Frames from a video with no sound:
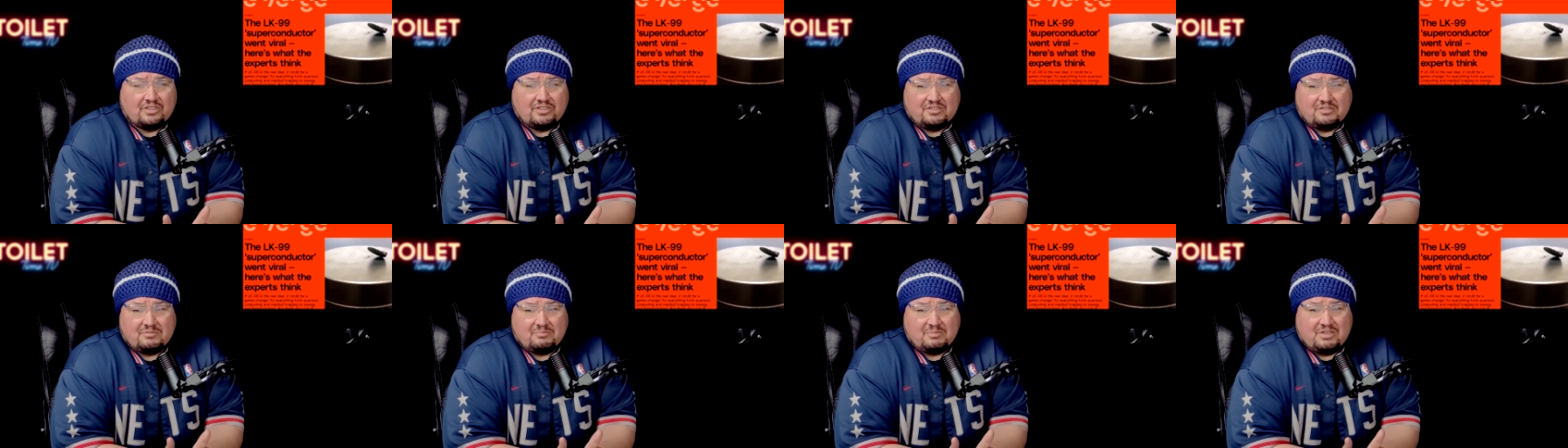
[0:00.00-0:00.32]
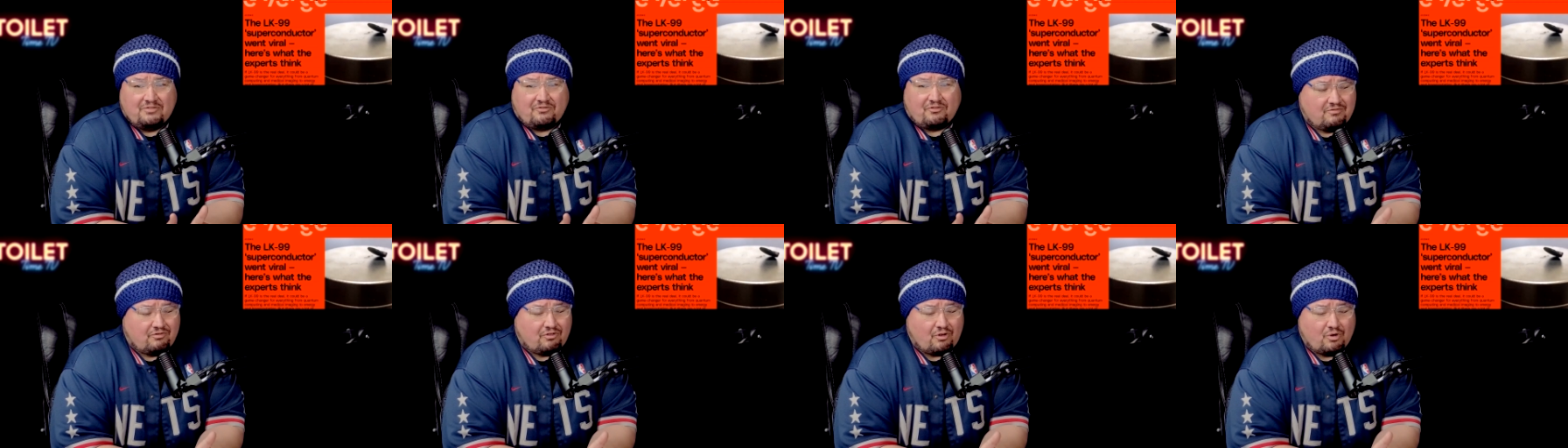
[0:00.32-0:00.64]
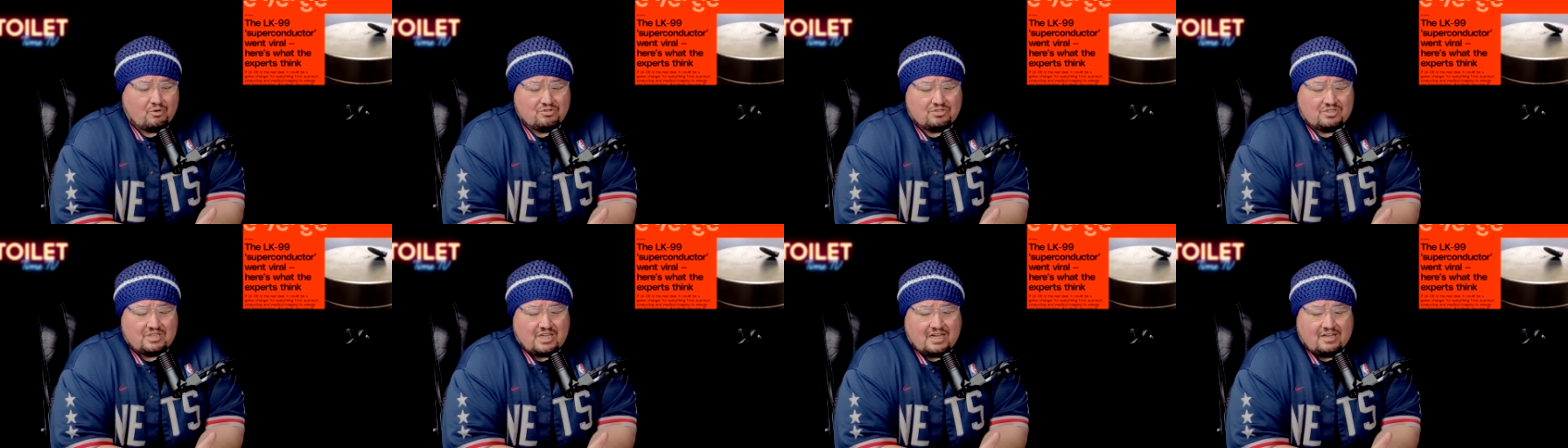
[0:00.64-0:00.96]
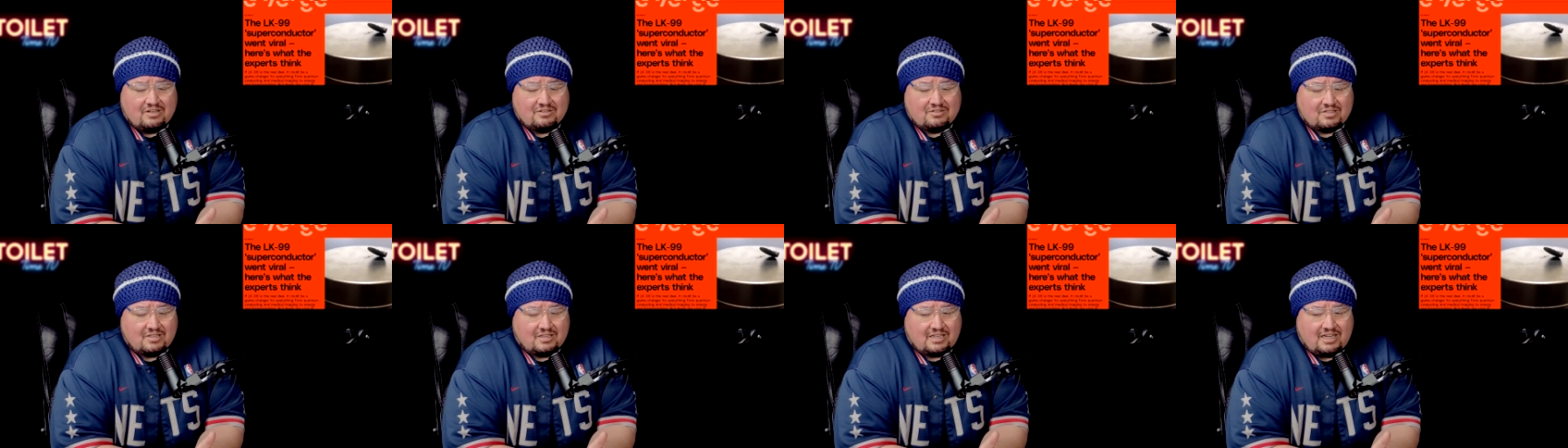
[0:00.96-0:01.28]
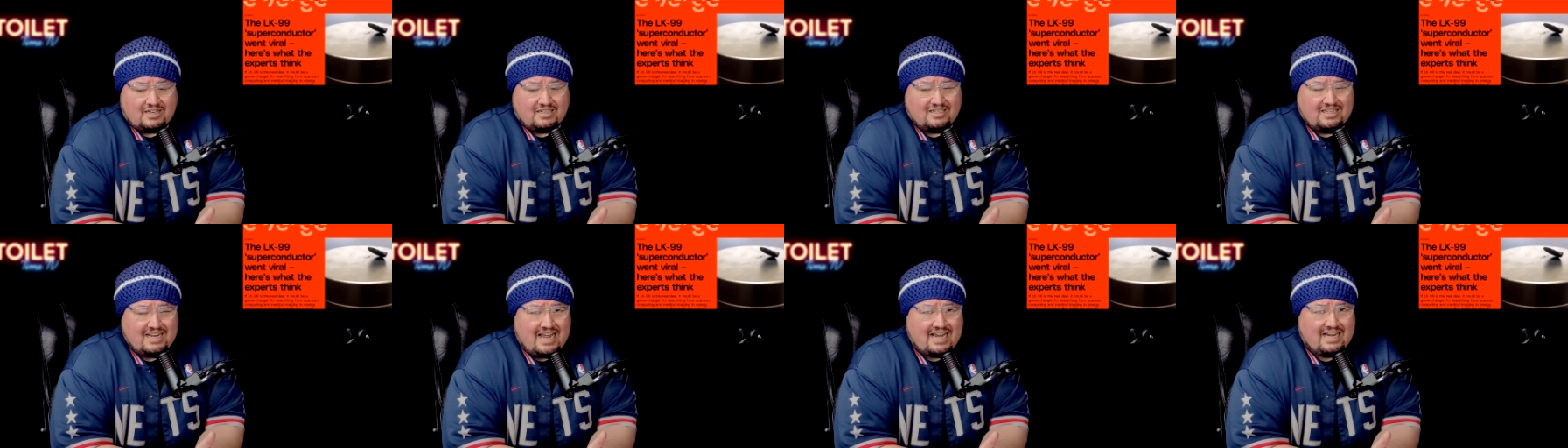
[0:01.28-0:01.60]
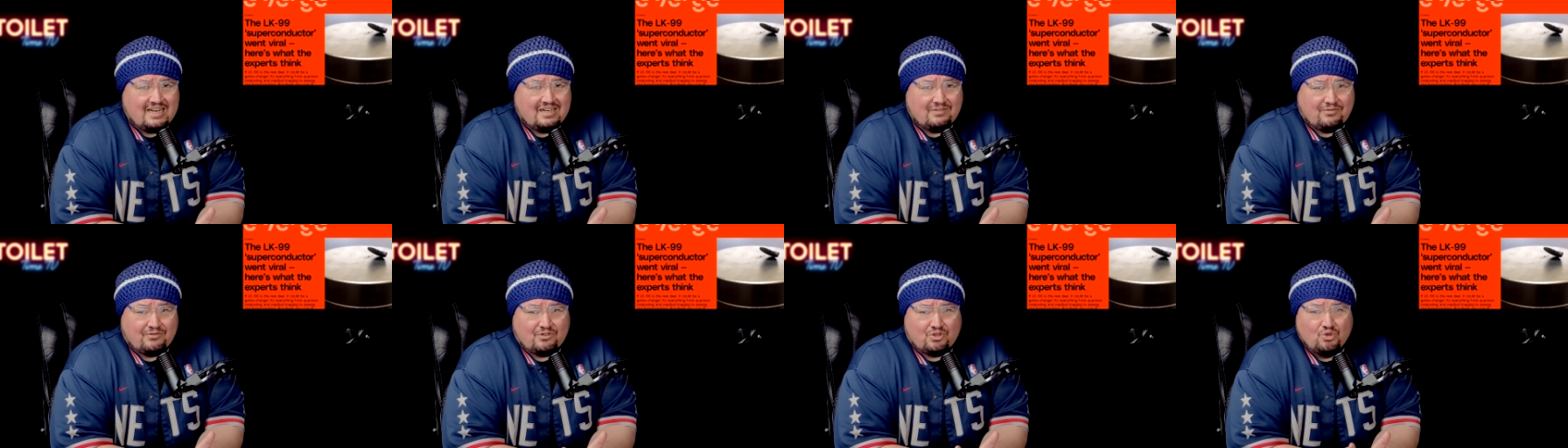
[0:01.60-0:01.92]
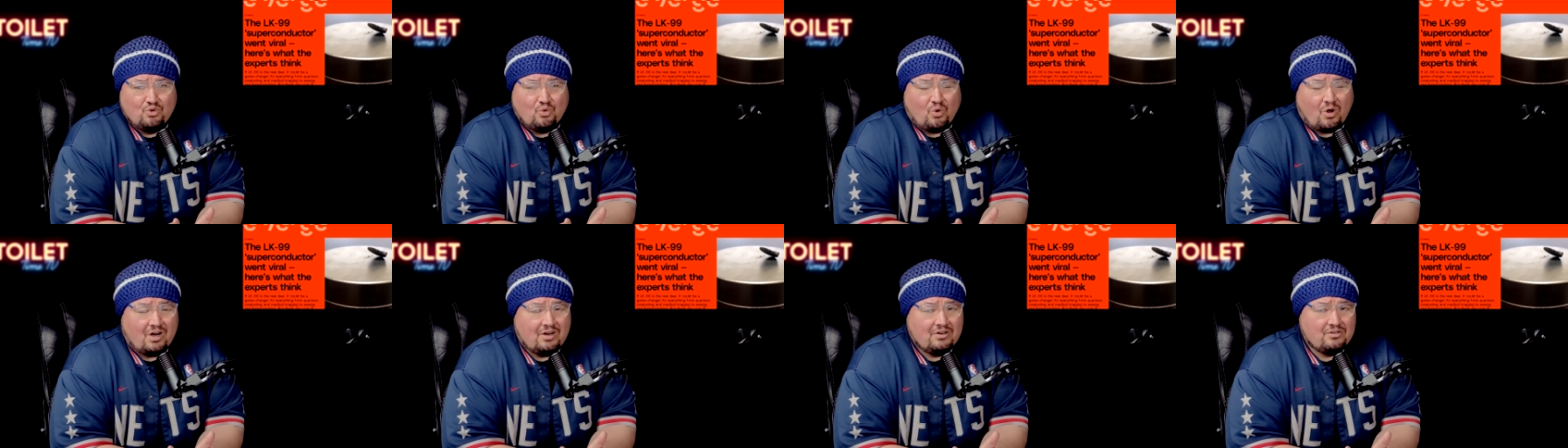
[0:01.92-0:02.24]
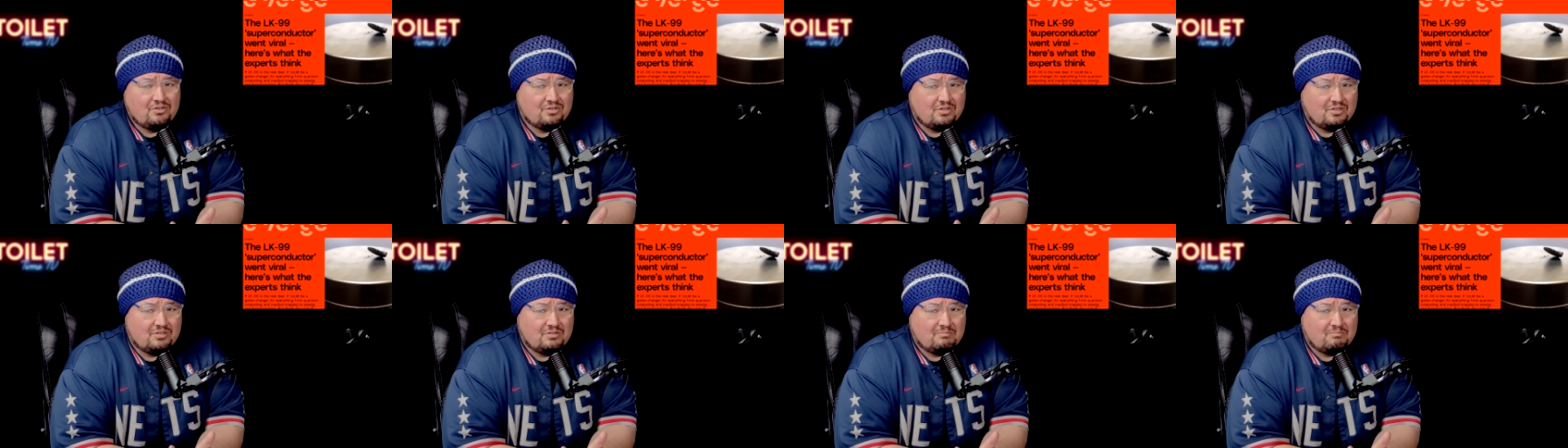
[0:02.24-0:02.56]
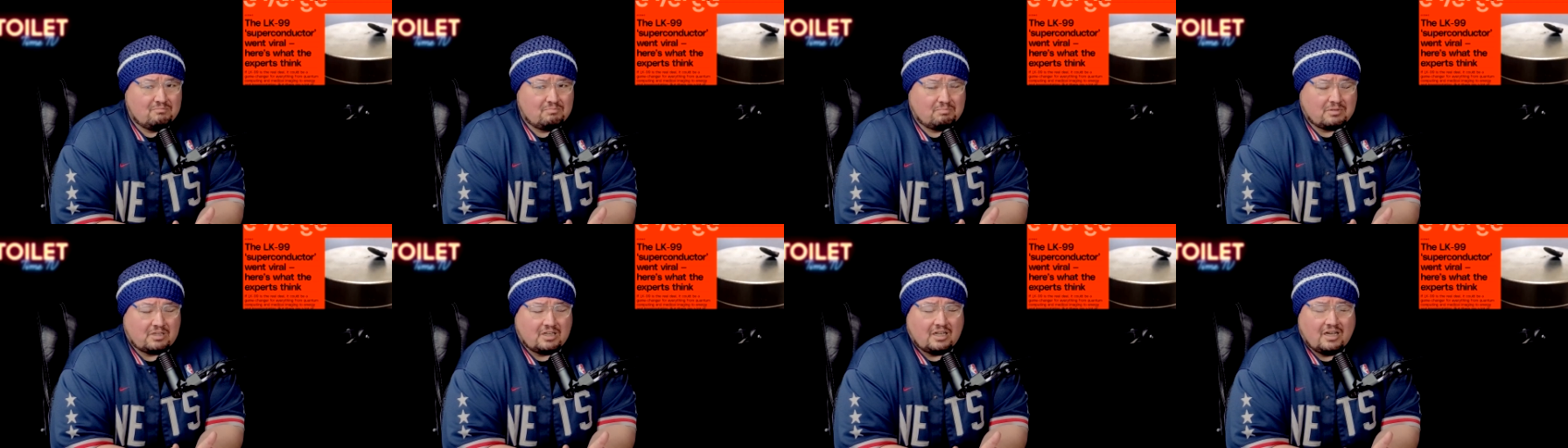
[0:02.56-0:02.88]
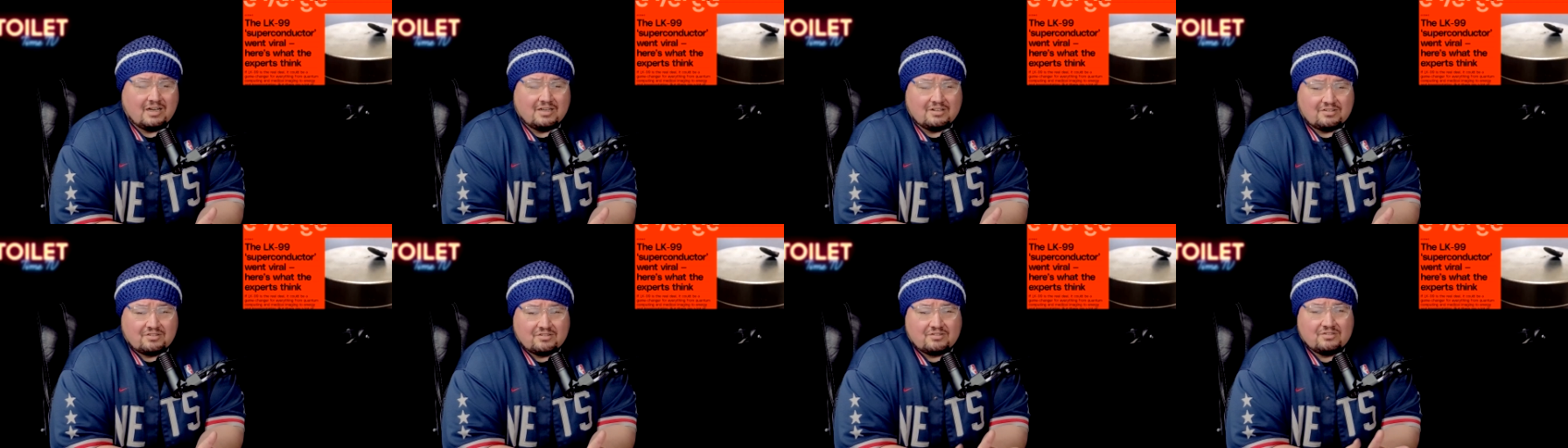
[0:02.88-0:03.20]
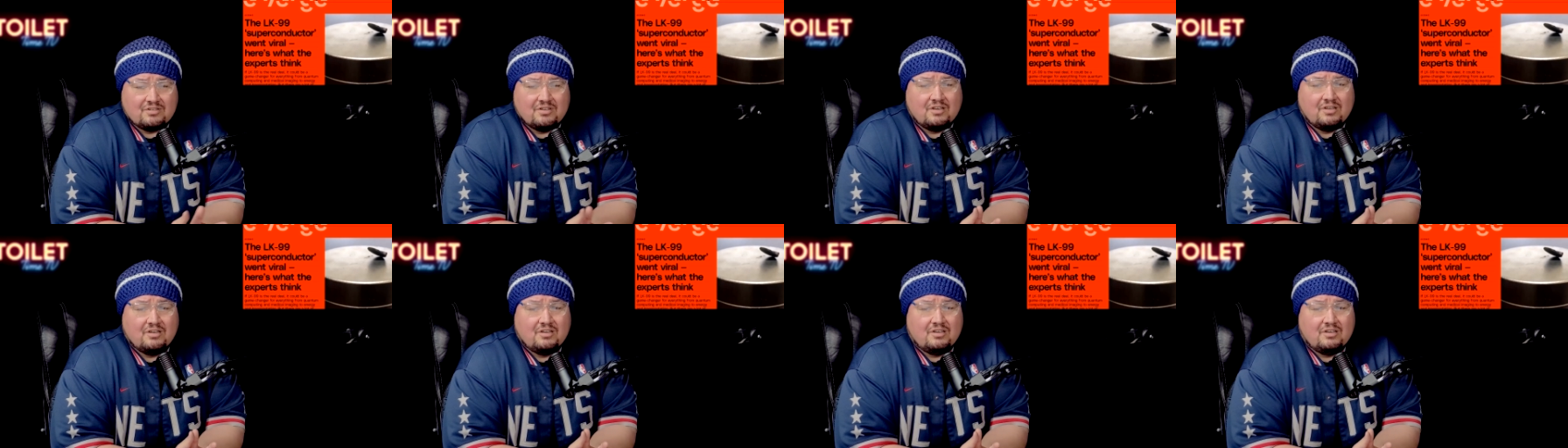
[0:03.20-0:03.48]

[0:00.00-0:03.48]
It doesn't be froze down to like negative 200 plus